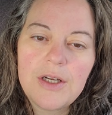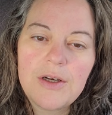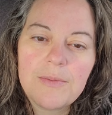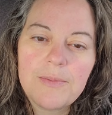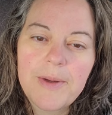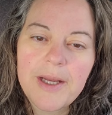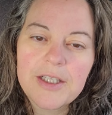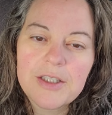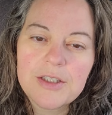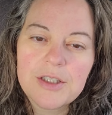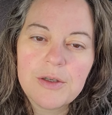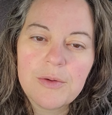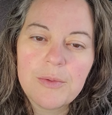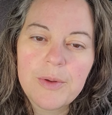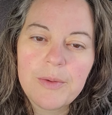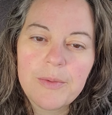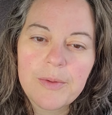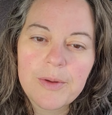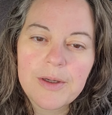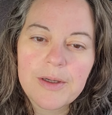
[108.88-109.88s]
make sure
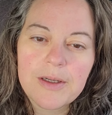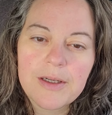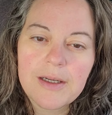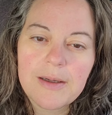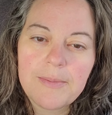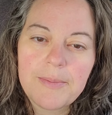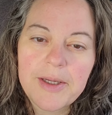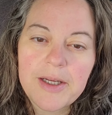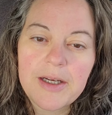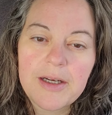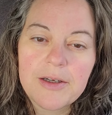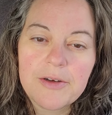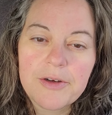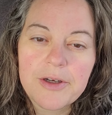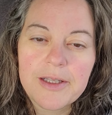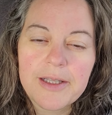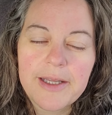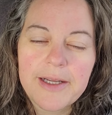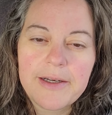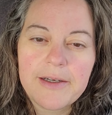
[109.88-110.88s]
we were gonna be
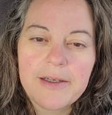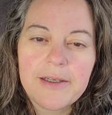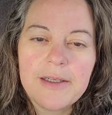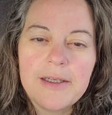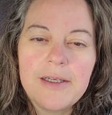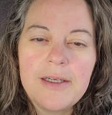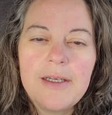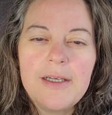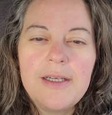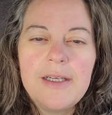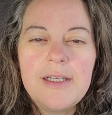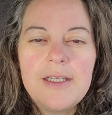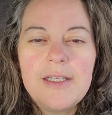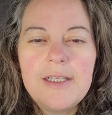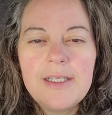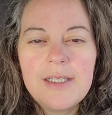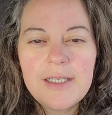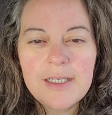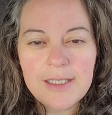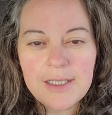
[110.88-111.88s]
hungry later.
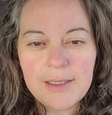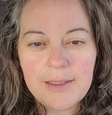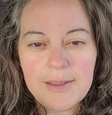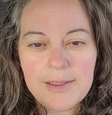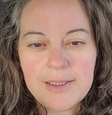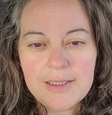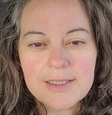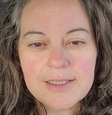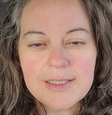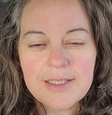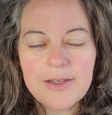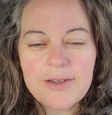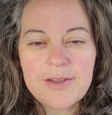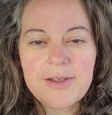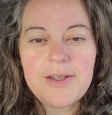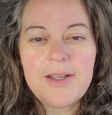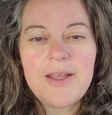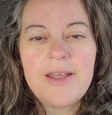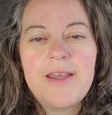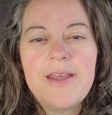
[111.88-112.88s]

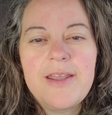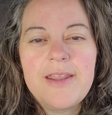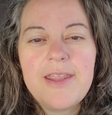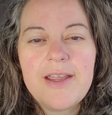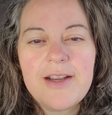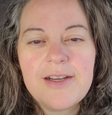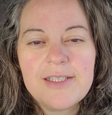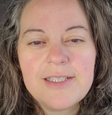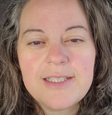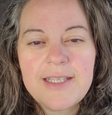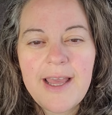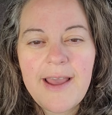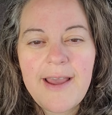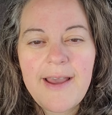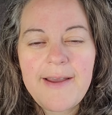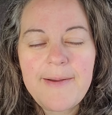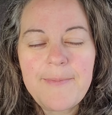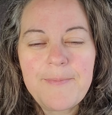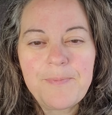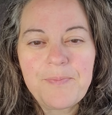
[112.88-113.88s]
So there's that.